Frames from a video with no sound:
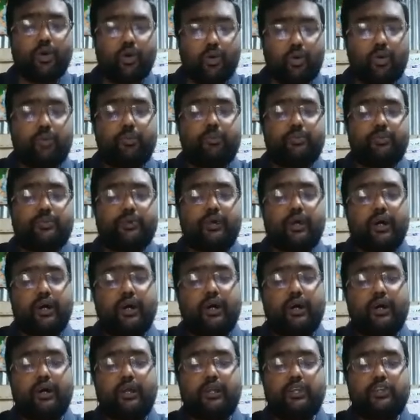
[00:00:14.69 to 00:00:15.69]
Hope
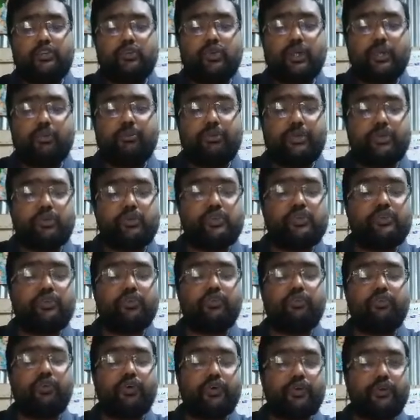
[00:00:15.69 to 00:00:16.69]
it will be
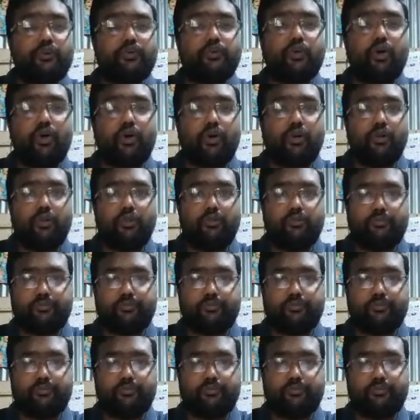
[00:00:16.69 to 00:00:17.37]
useful for you all.